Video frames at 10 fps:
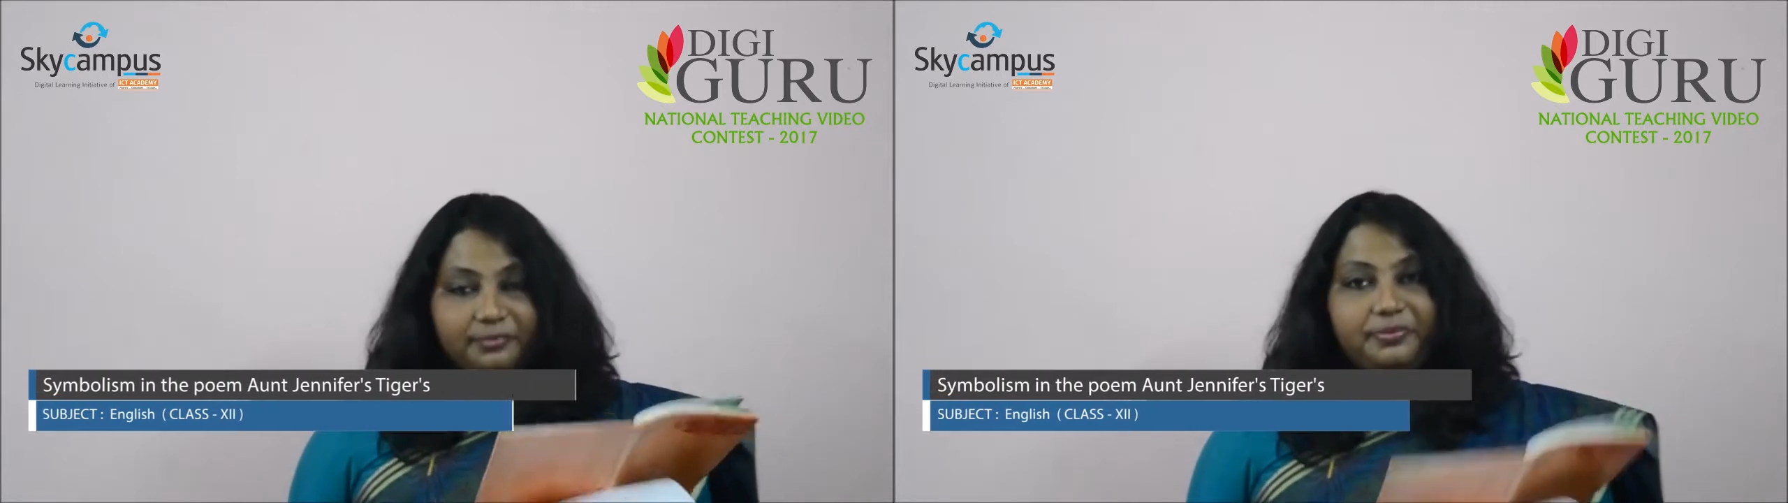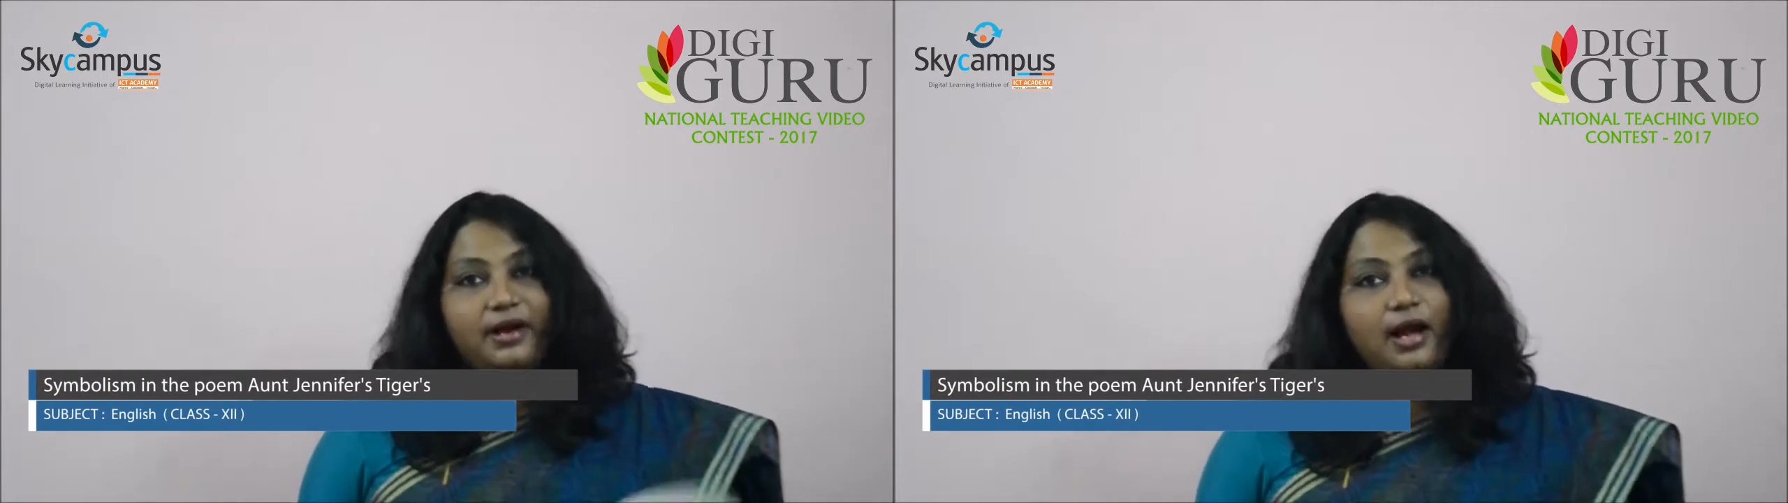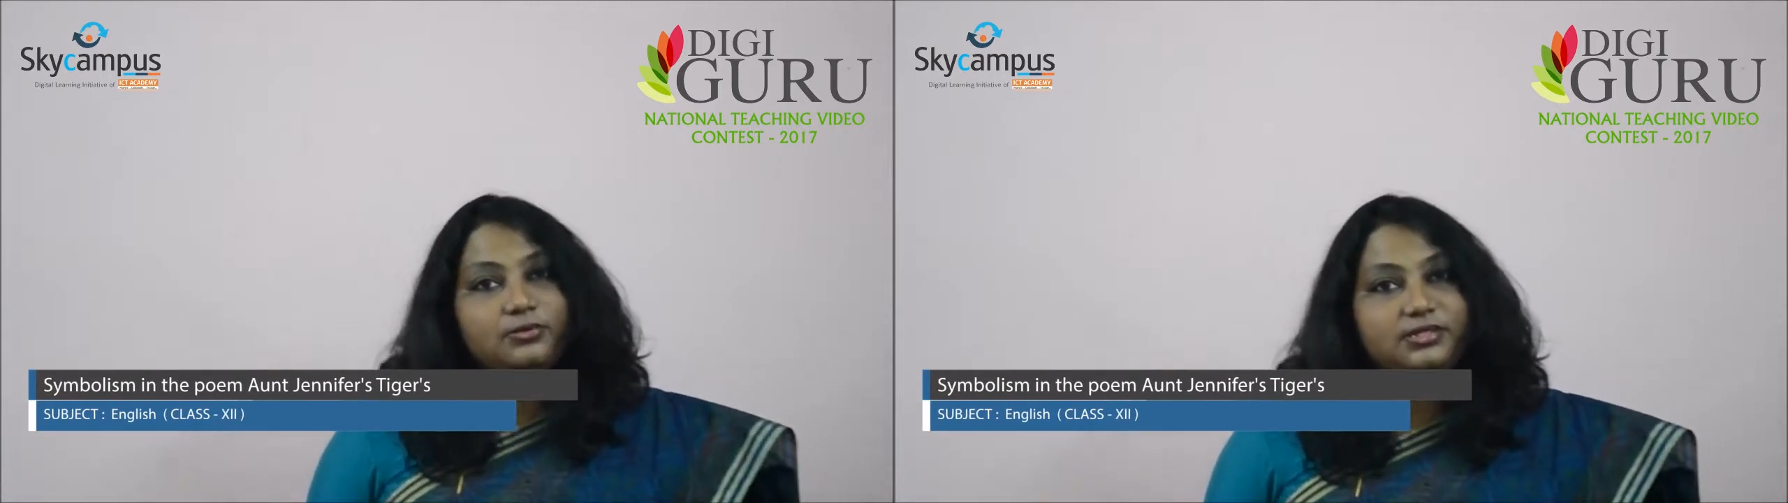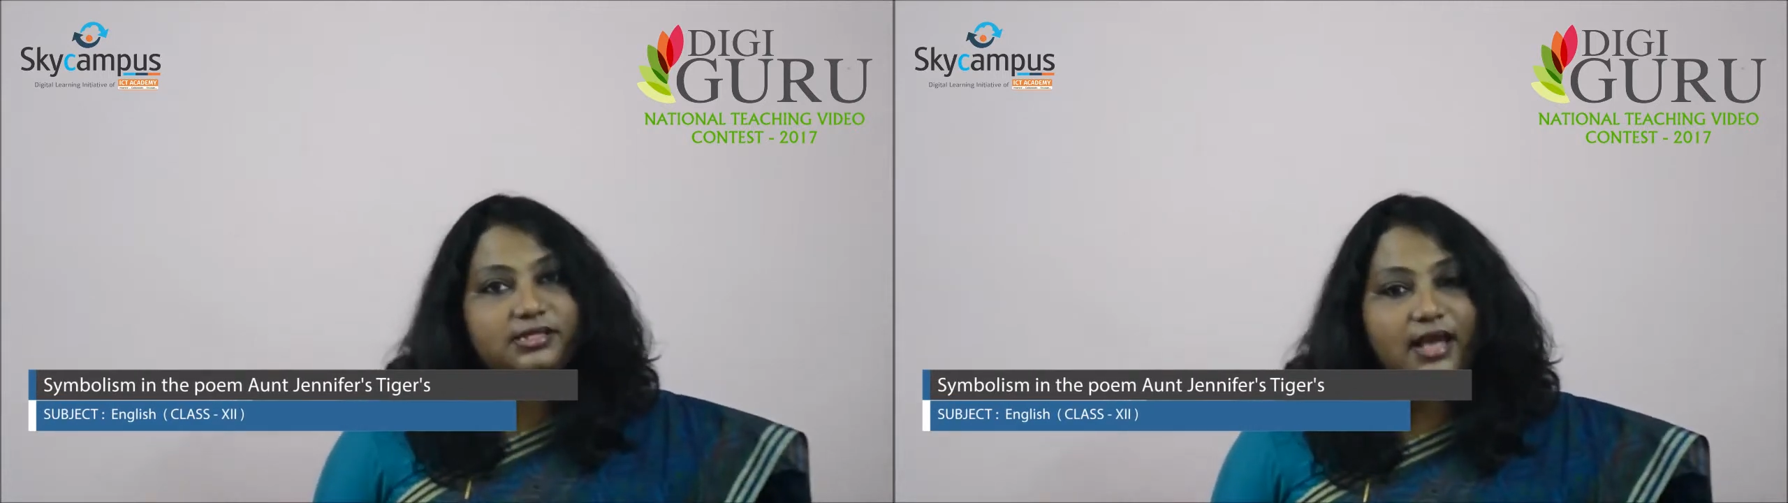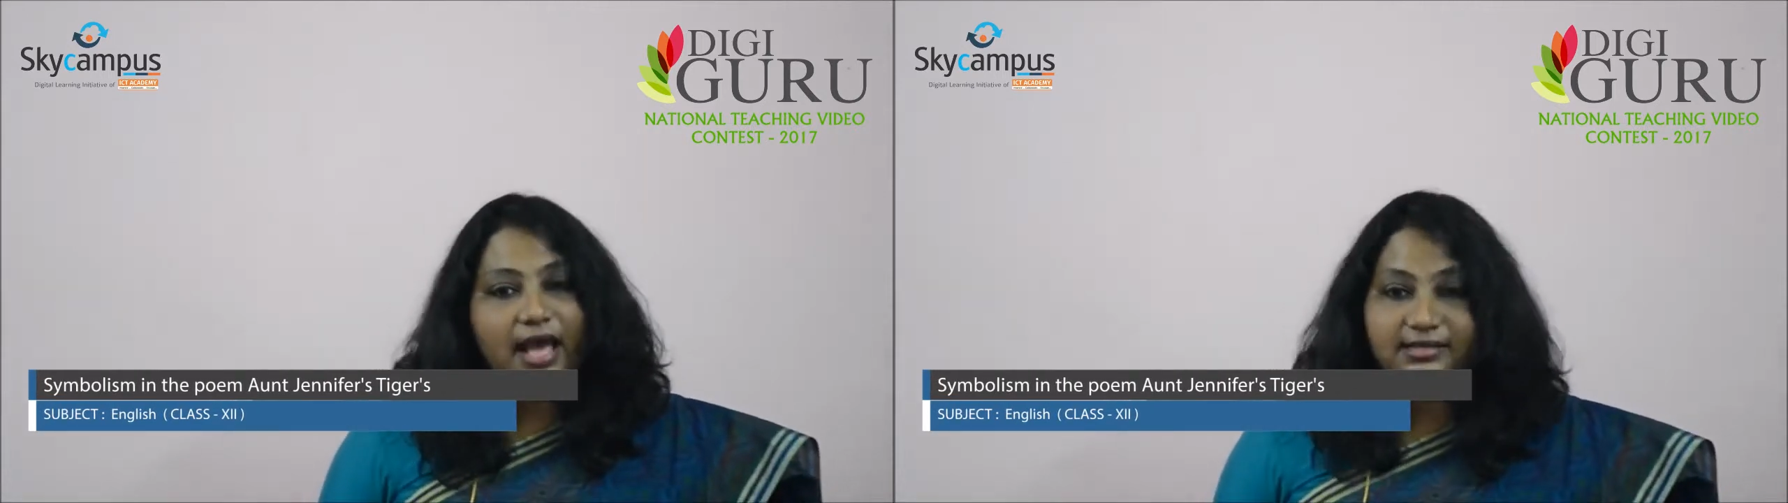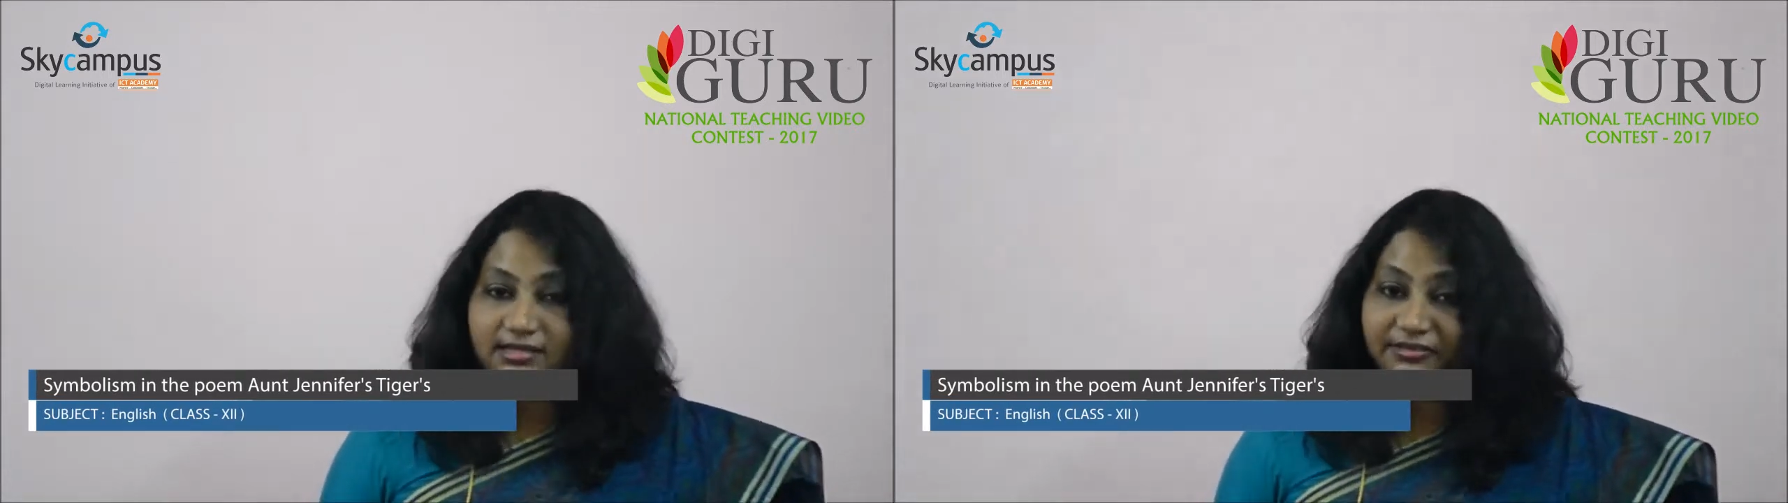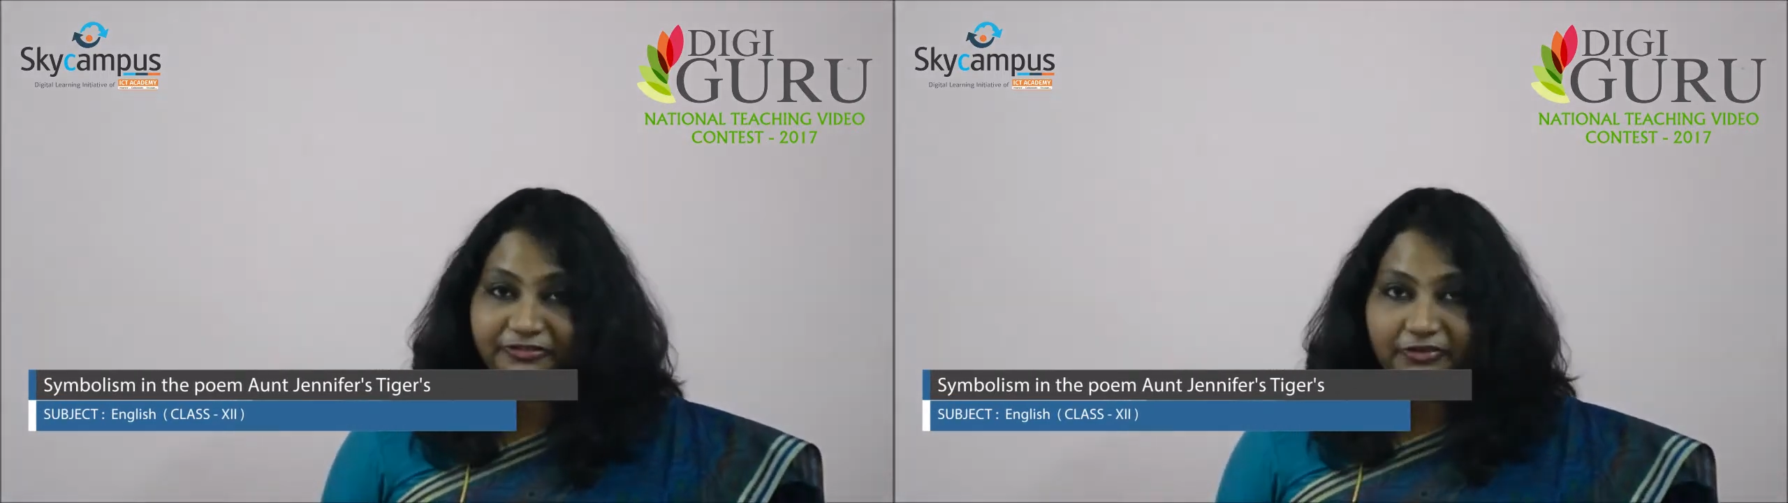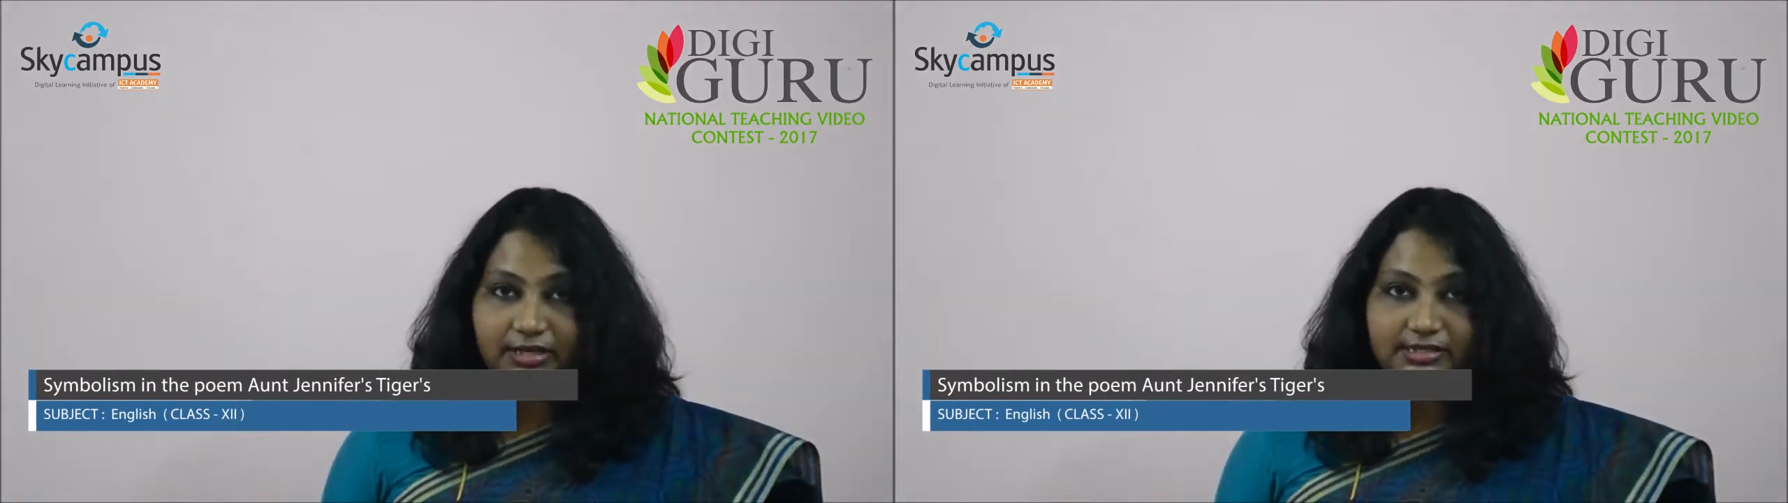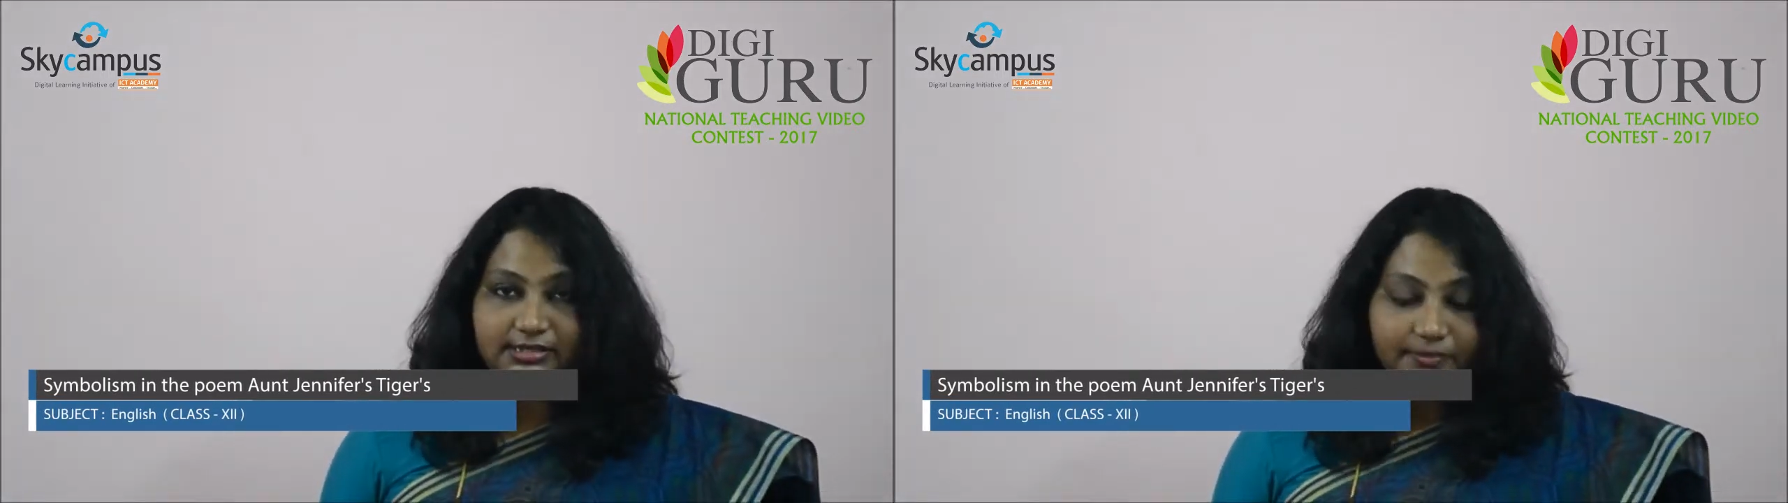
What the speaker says: proud and unafraid.